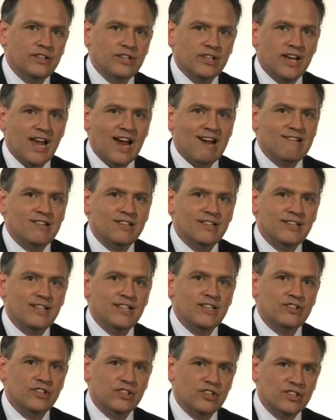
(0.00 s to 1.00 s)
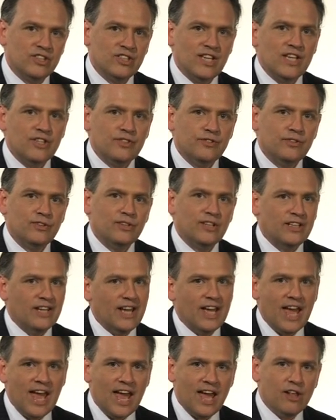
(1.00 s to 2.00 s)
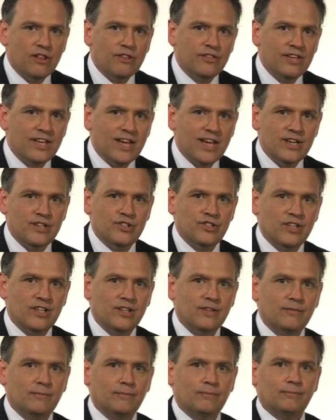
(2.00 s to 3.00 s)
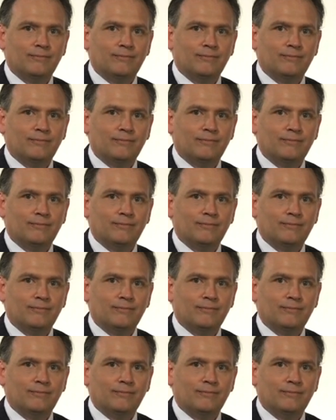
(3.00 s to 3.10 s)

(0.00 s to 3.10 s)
to guarantee successful and healthy aging.